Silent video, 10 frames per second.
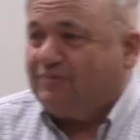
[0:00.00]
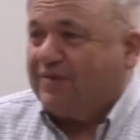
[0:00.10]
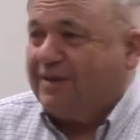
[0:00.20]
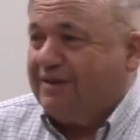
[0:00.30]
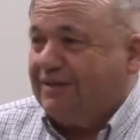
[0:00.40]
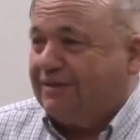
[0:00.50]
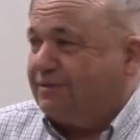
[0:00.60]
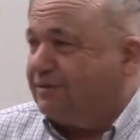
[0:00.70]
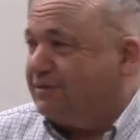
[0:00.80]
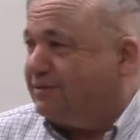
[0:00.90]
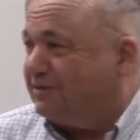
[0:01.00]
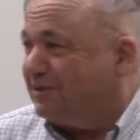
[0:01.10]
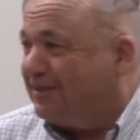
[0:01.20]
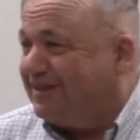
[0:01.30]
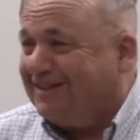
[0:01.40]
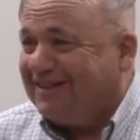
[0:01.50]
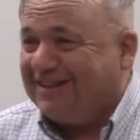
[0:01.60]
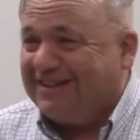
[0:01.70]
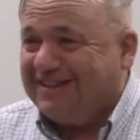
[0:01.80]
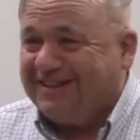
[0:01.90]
Nobody speaks.